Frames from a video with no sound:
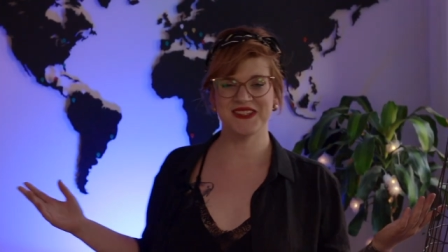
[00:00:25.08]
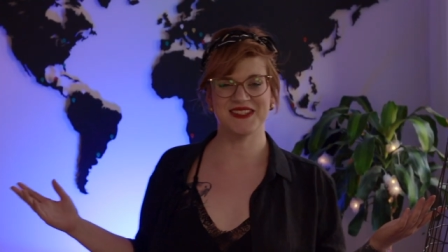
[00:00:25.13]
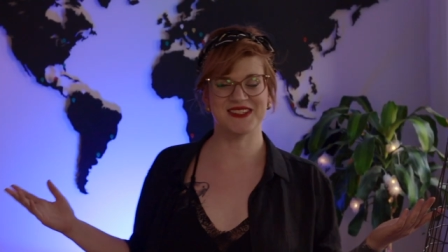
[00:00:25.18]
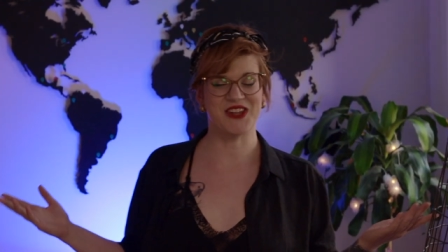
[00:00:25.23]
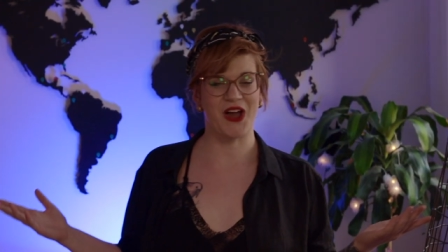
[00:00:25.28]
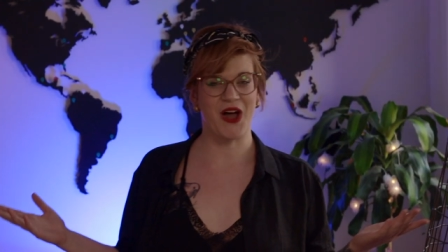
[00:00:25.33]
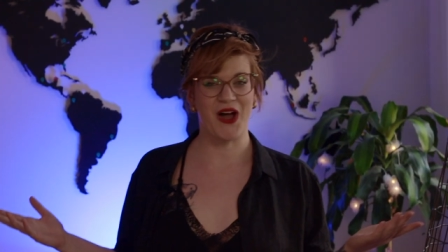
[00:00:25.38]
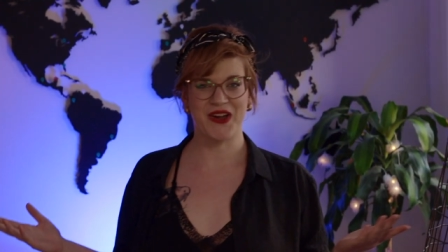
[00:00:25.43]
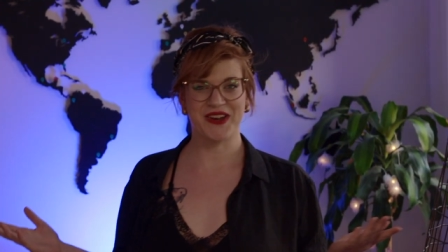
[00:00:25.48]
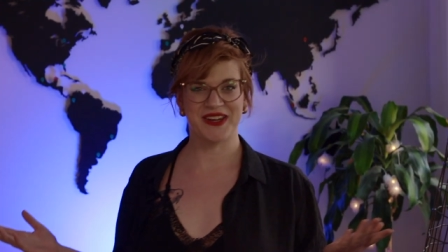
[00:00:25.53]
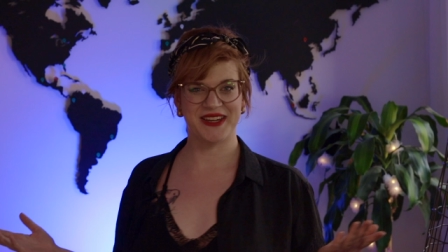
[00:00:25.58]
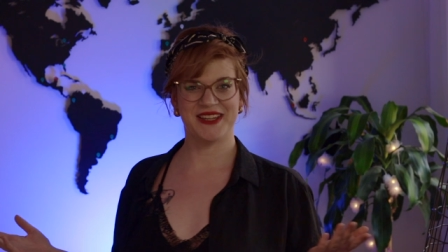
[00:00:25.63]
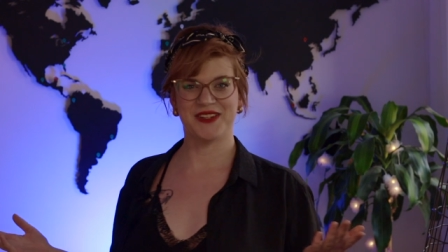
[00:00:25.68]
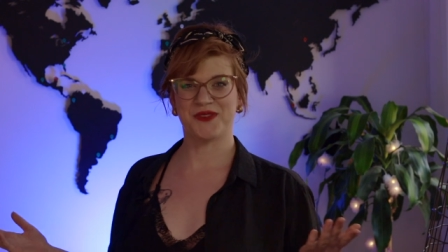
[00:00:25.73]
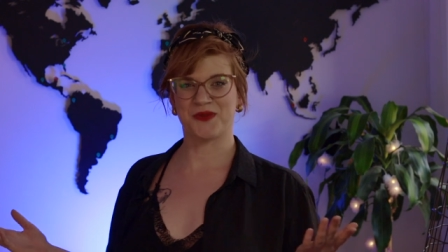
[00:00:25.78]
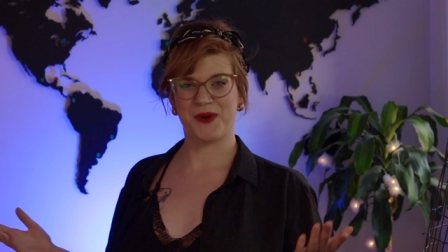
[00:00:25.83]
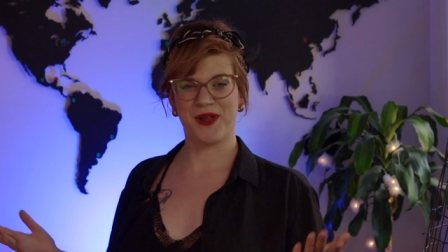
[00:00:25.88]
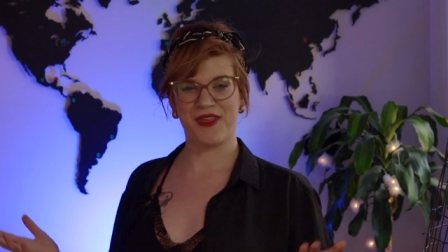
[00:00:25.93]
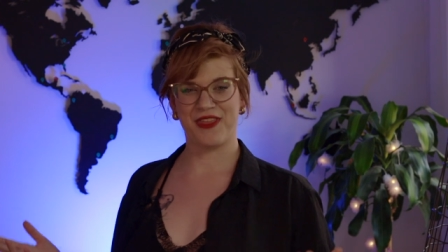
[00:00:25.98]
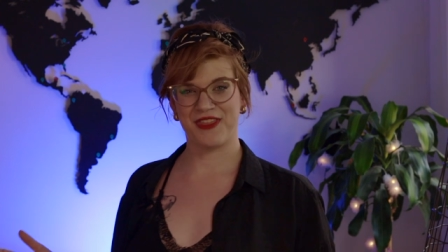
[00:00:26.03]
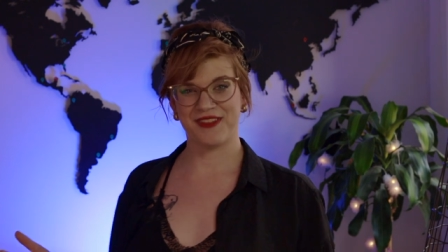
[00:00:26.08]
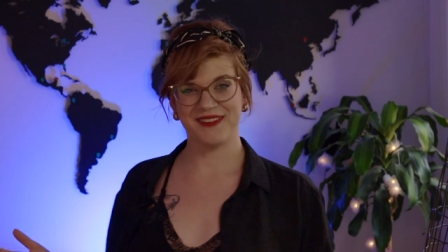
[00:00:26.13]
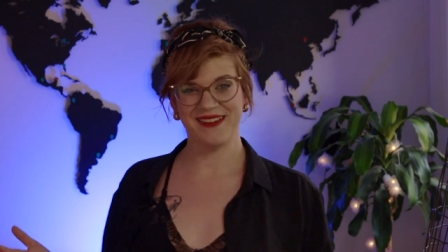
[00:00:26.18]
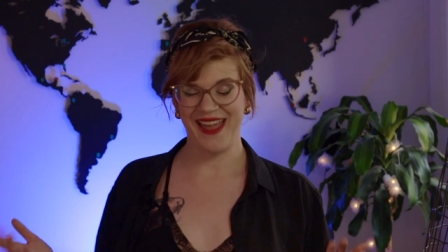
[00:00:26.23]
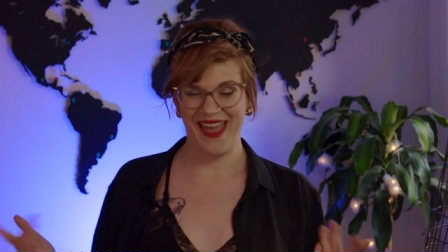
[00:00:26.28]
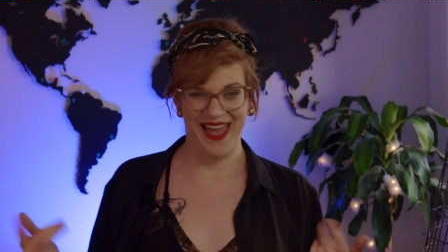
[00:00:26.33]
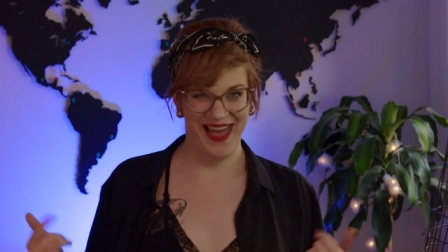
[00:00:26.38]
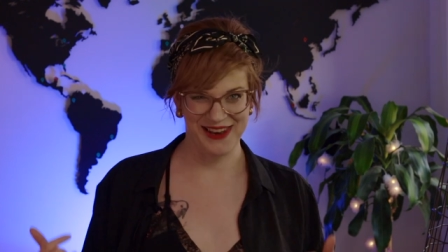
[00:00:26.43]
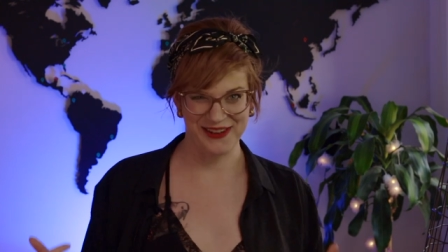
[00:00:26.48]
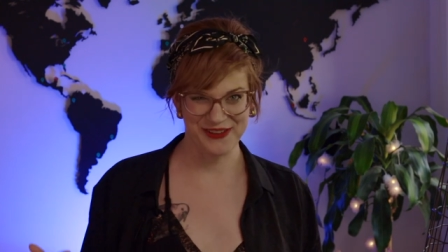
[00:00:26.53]
started with
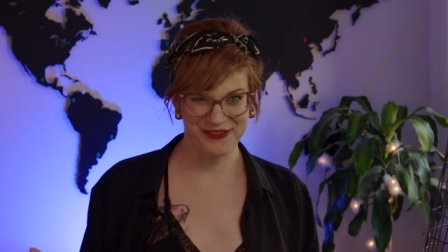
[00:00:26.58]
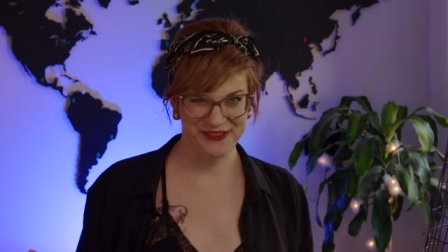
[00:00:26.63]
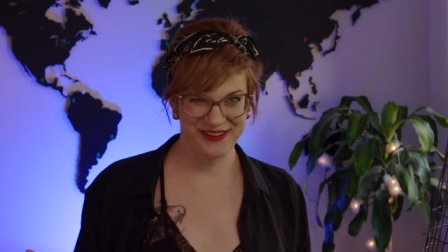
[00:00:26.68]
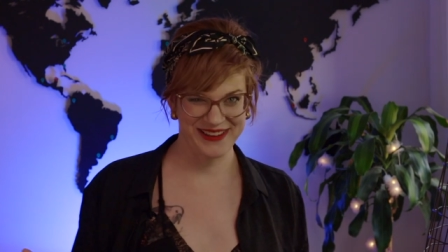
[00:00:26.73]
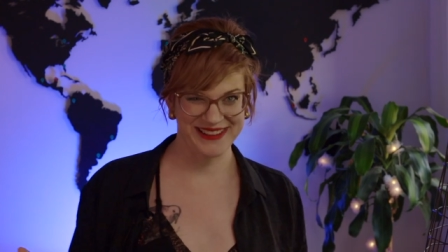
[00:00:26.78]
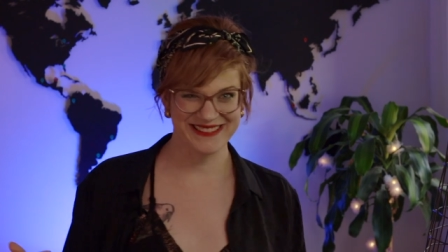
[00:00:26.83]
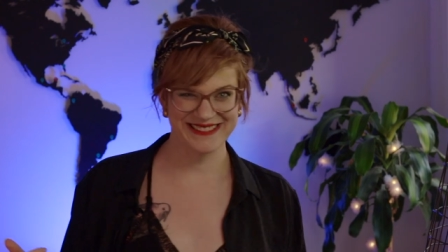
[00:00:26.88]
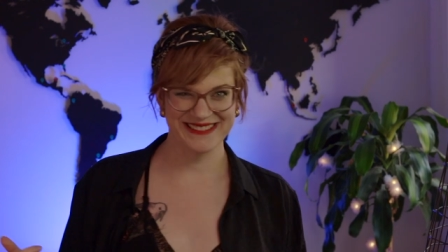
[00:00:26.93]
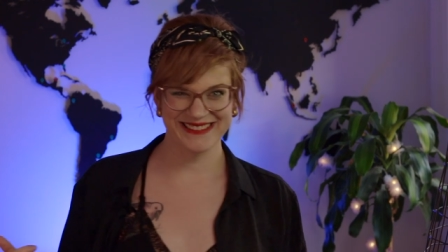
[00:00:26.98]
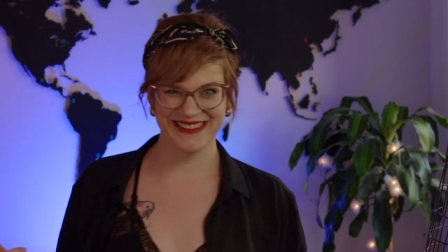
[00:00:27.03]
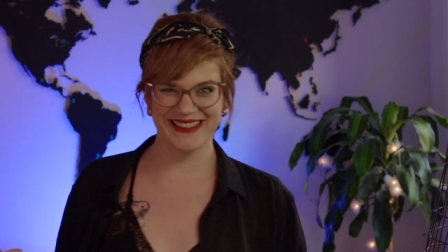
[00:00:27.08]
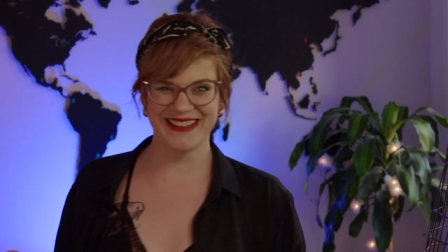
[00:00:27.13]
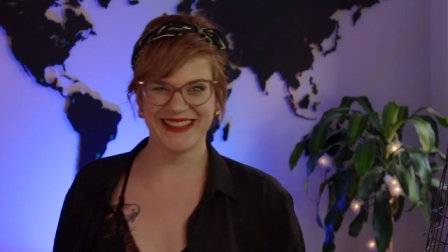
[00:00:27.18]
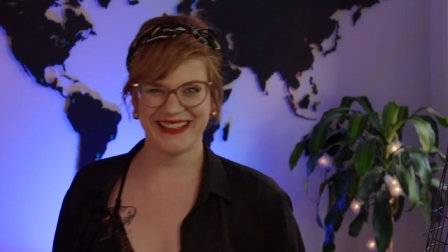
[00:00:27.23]
an elephant.